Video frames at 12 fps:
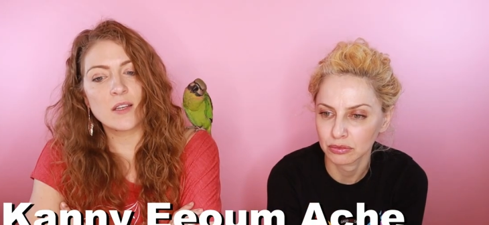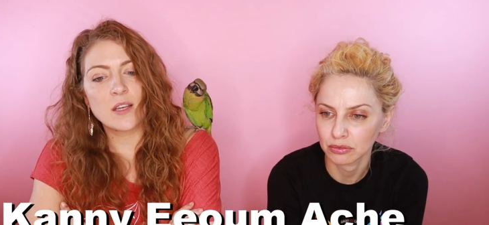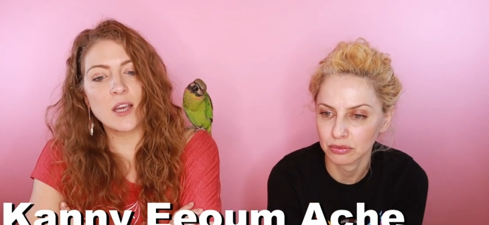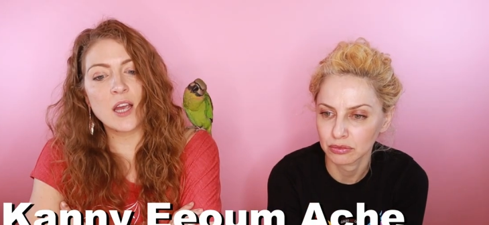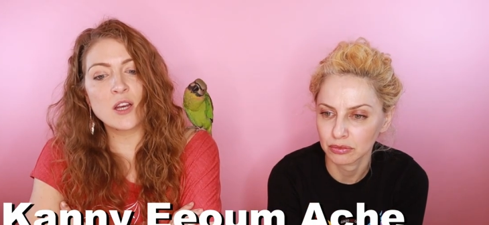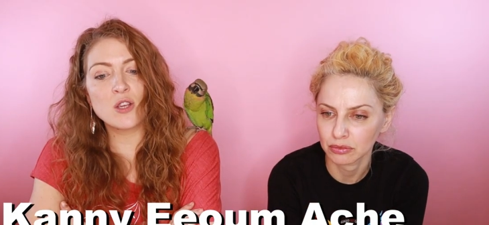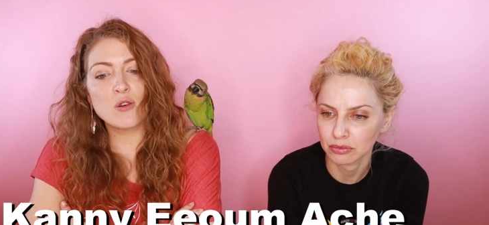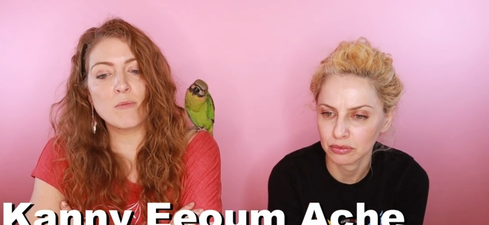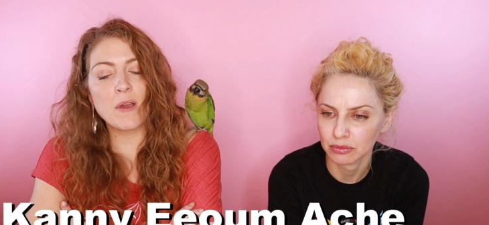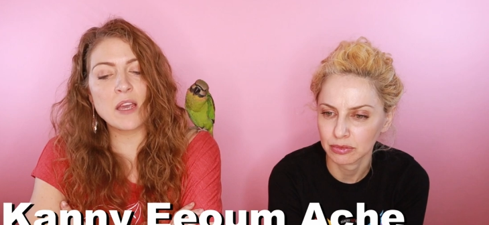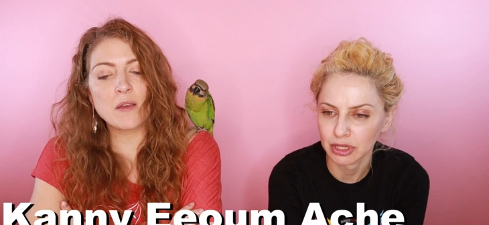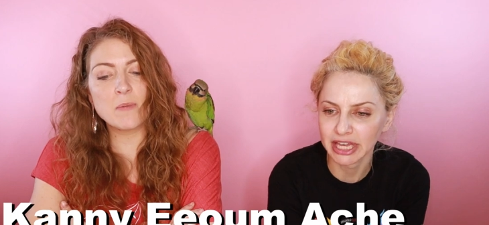Speaker 1: Can you
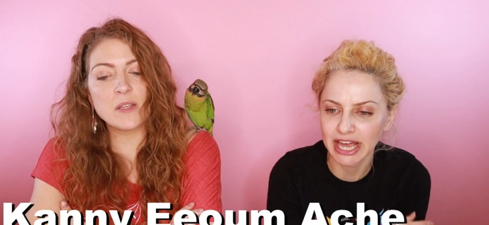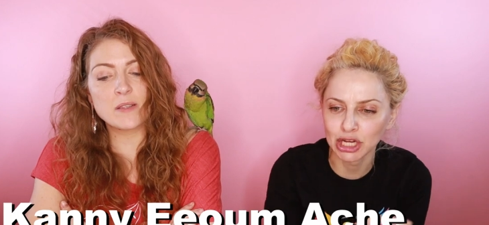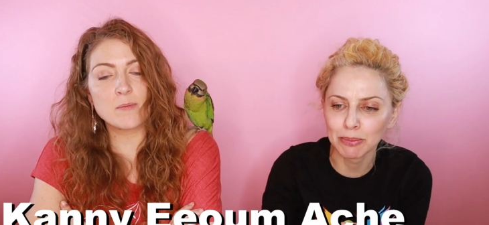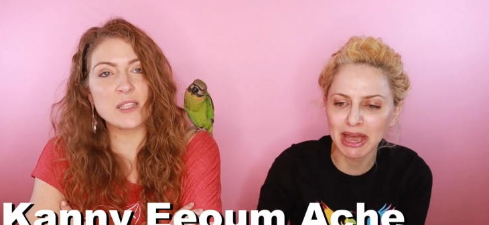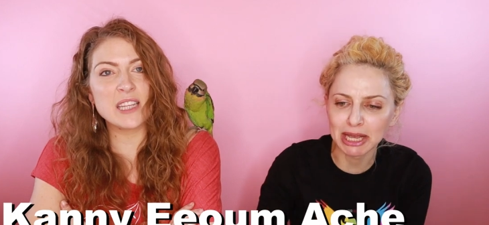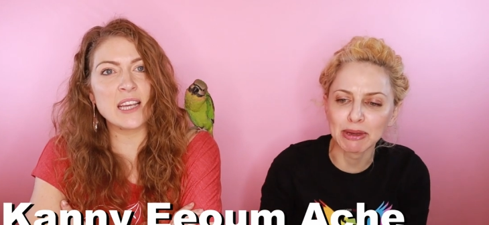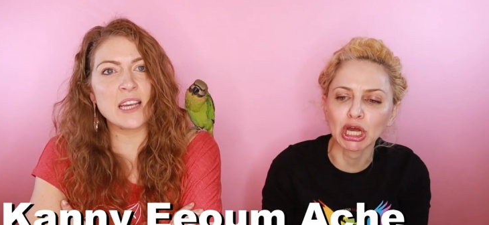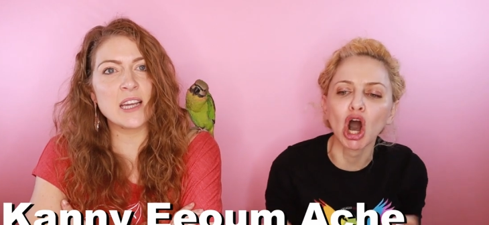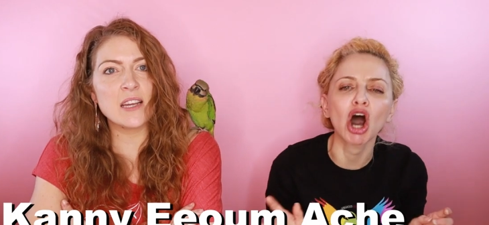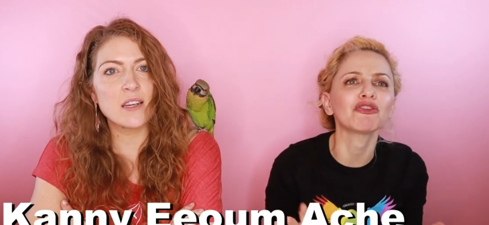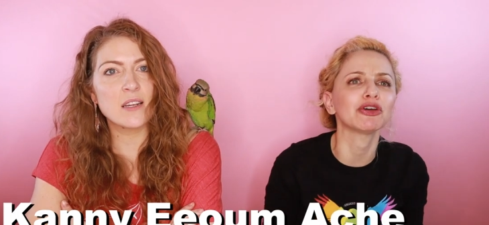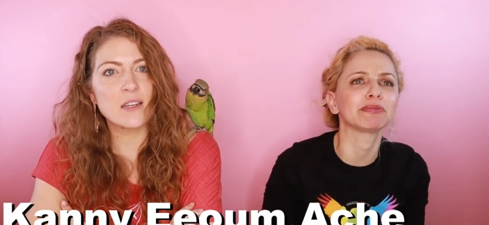make
Speaker 2: me
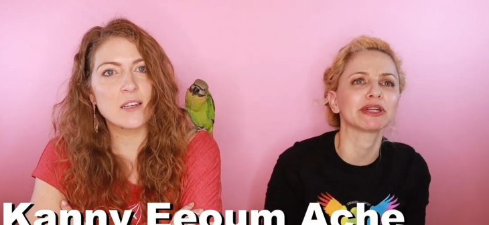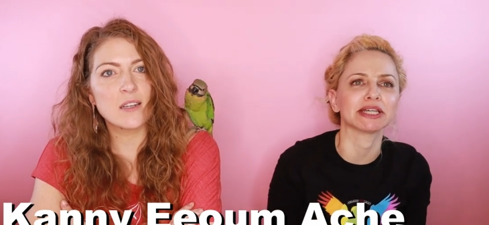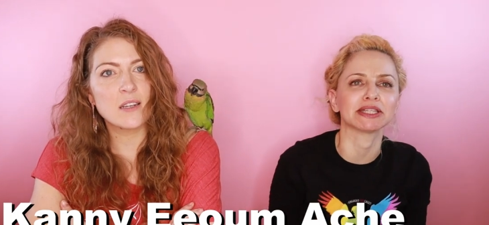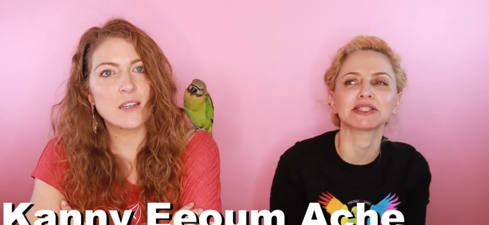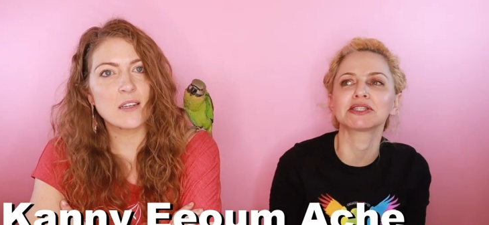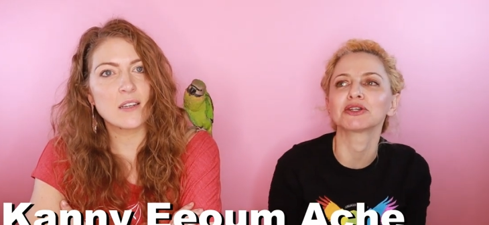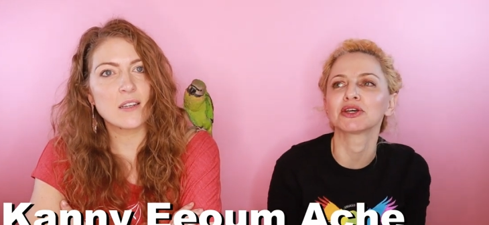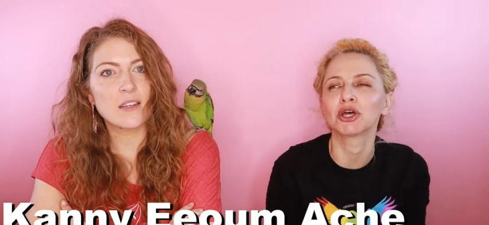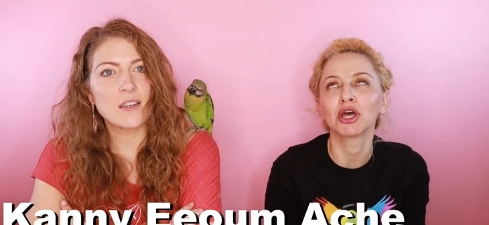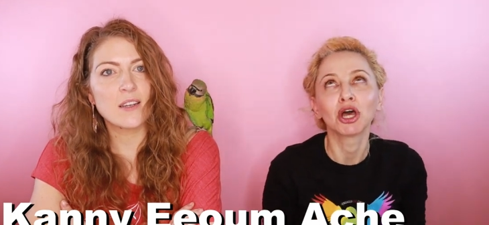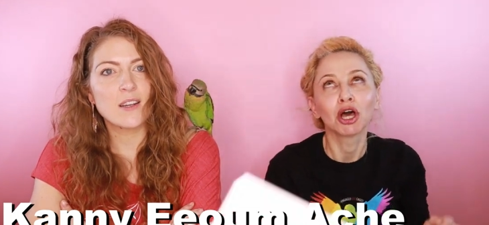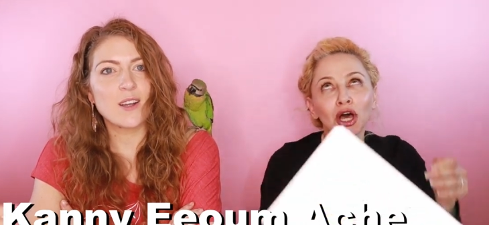coffee, please? Yeah!
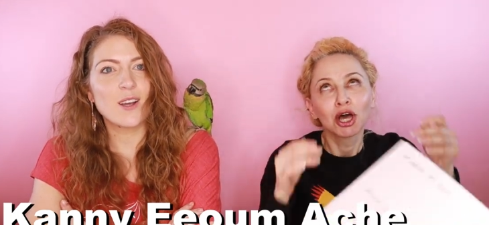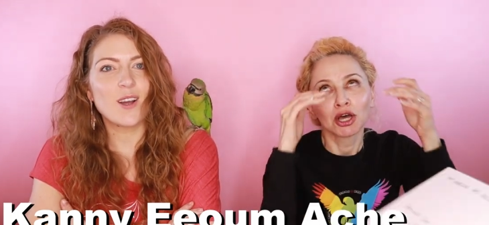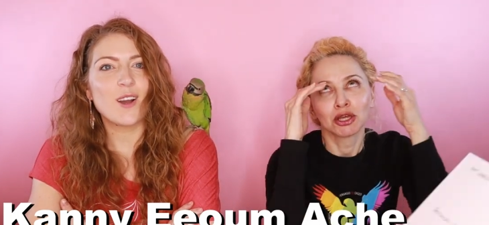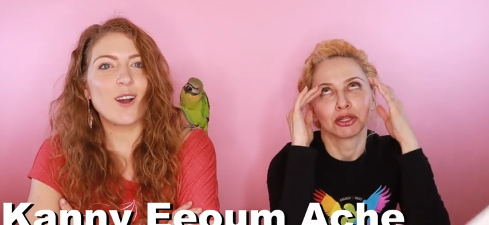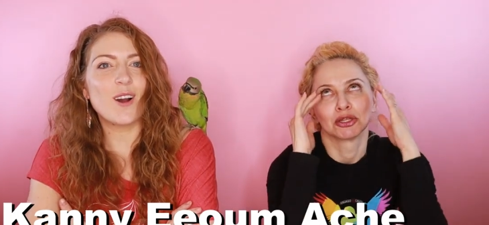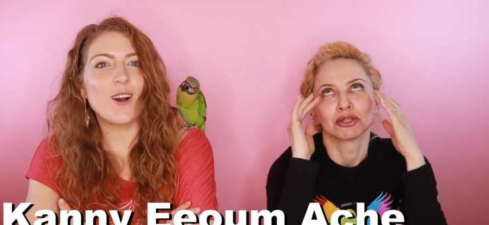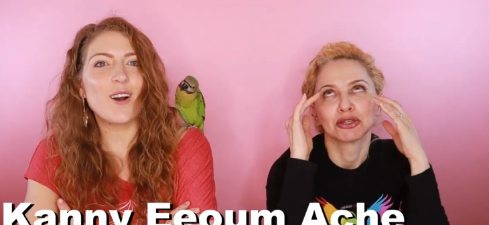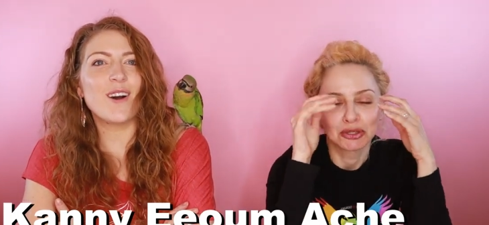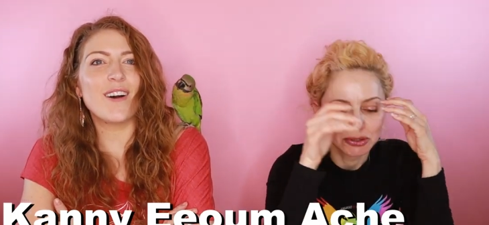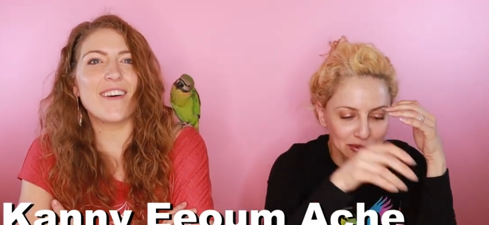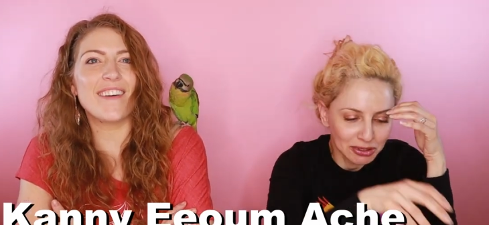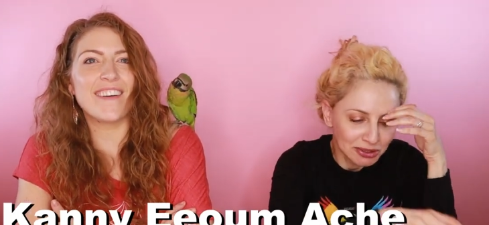Correct. I
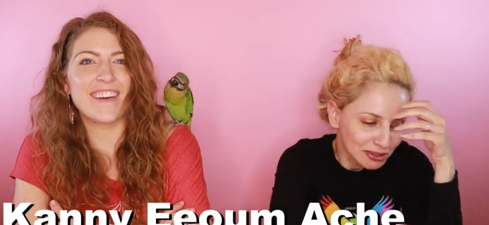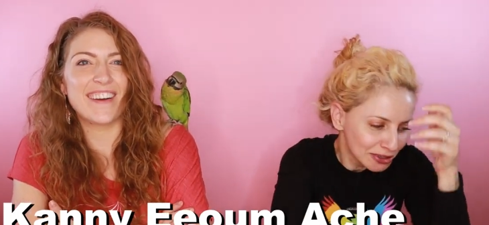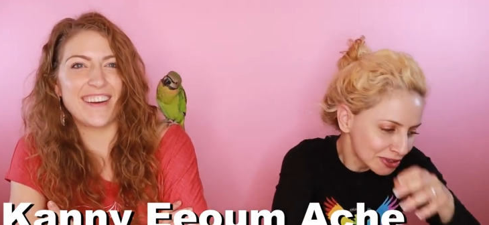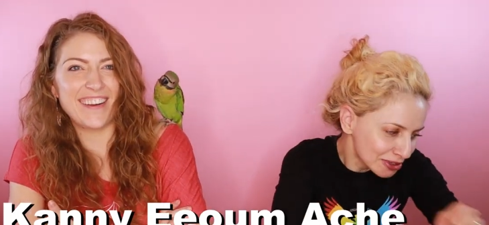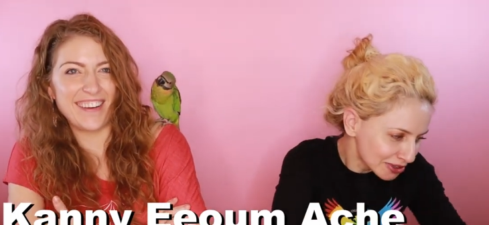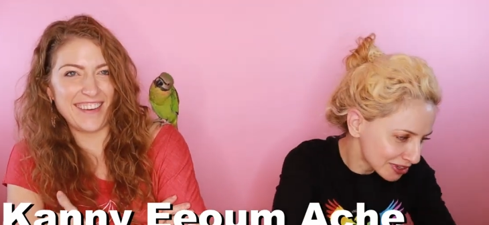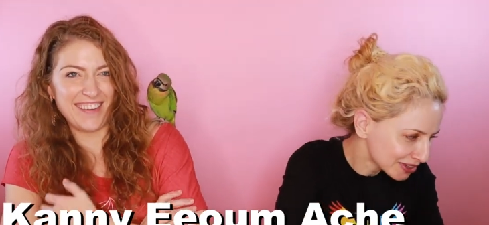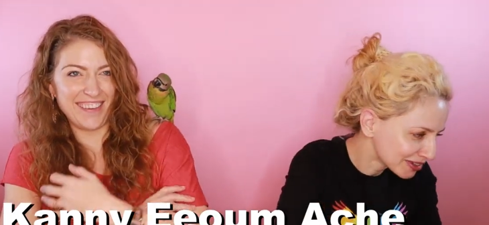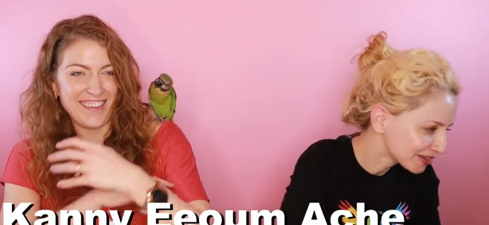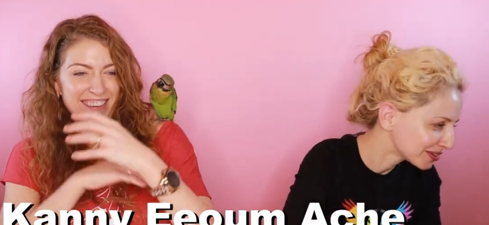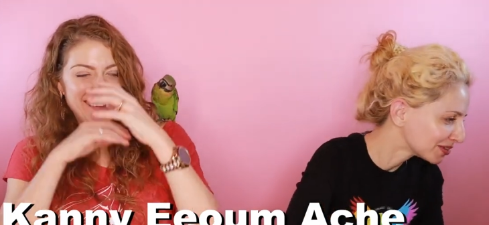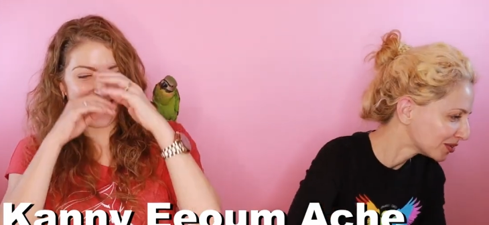got that. Like